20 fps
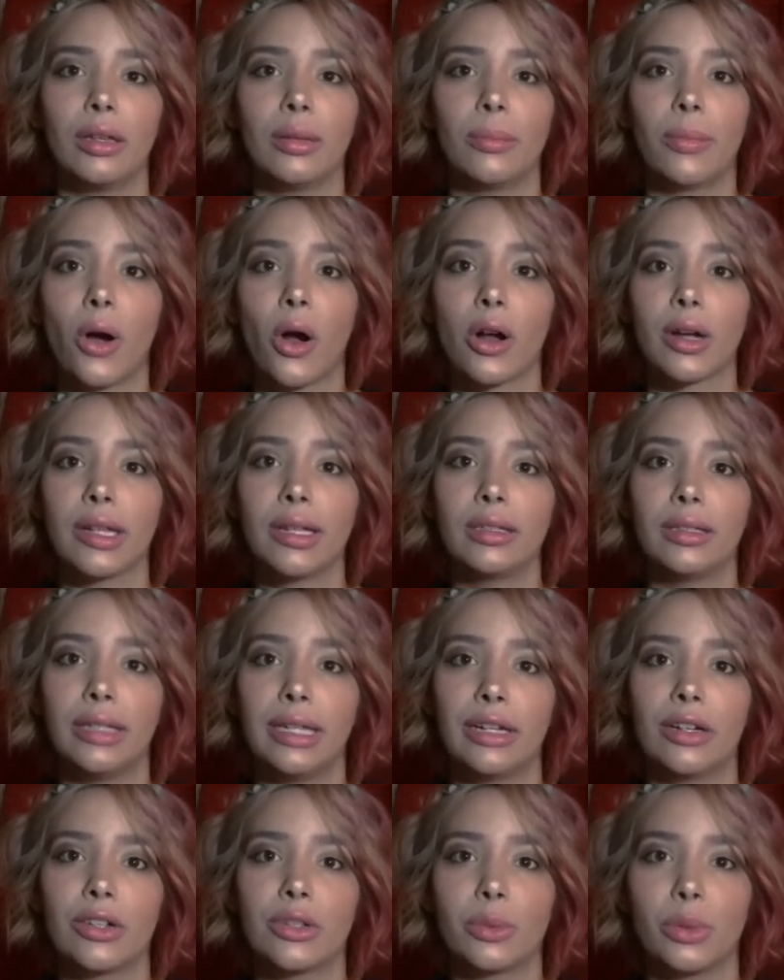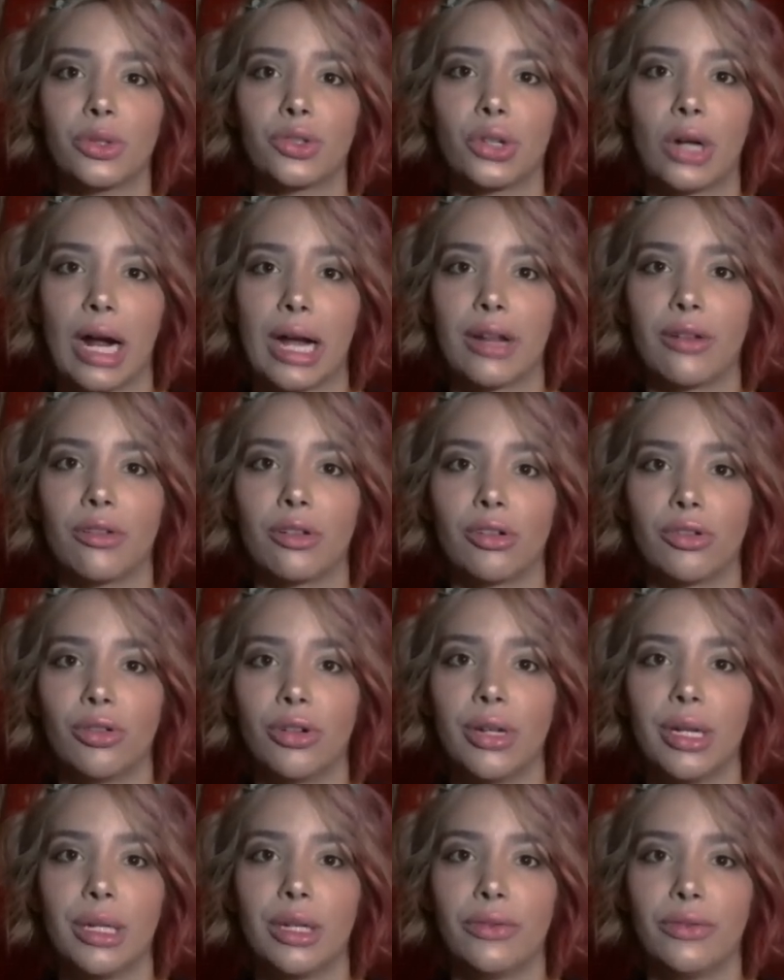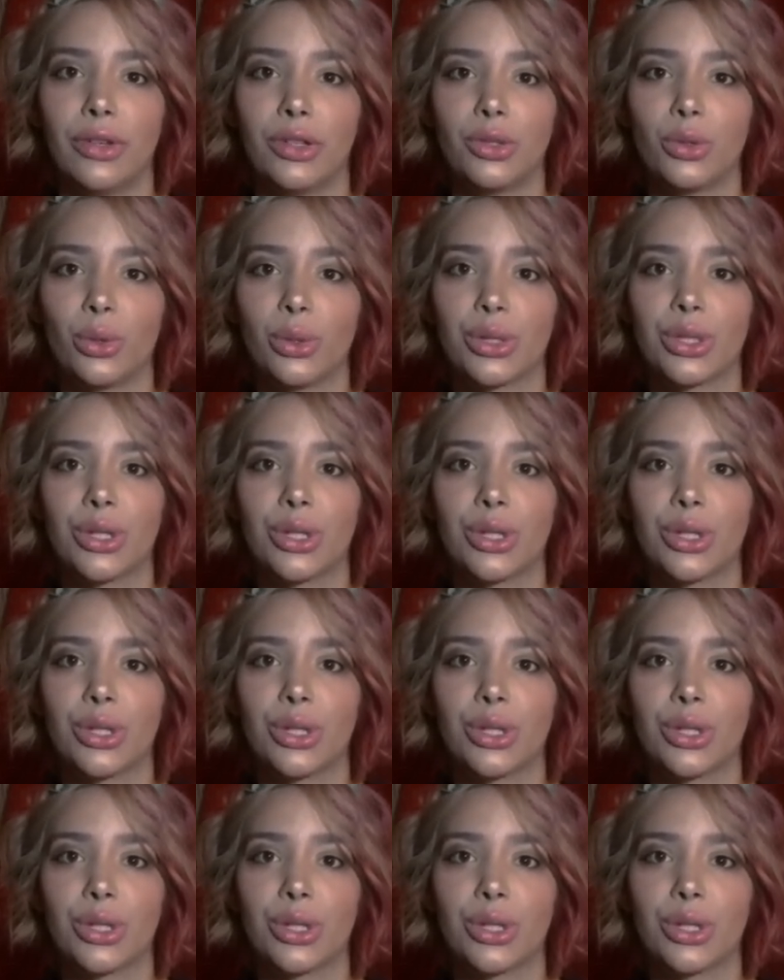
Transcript: Party leaders will try to recruit individuals